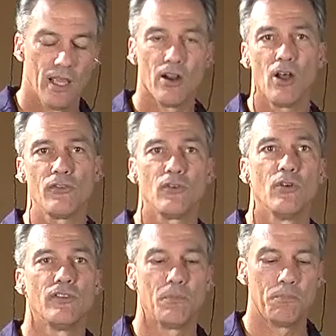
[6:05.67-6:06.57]
And it
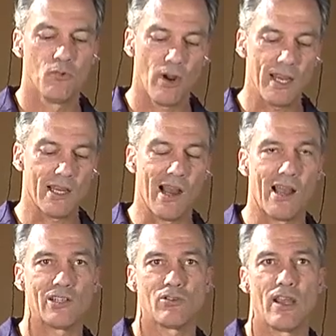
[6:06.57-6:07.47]
also is a great
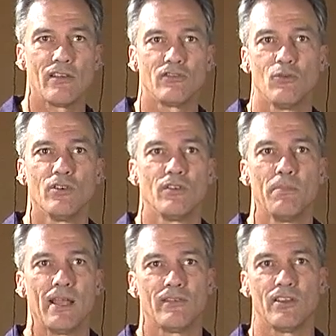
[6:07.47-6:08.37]
contrast to what's
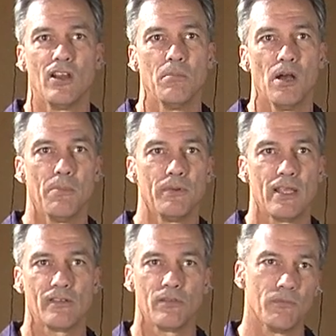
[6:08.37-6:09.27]
about to come up, and
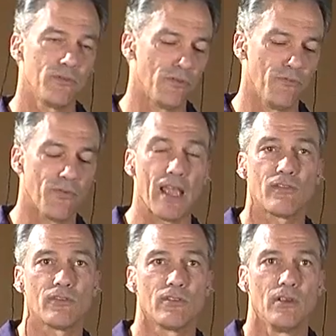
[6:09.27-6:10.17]
that's some, some
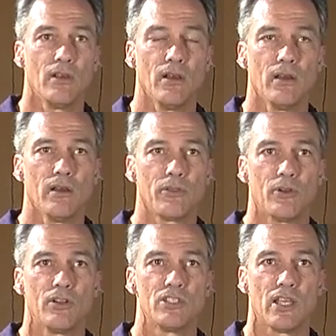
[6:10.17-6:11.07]
fast uh,
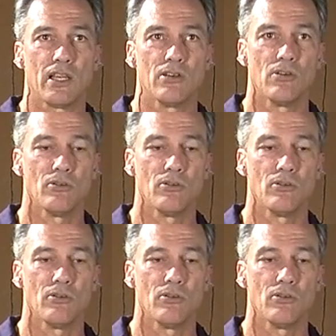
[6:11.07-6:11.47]
30 second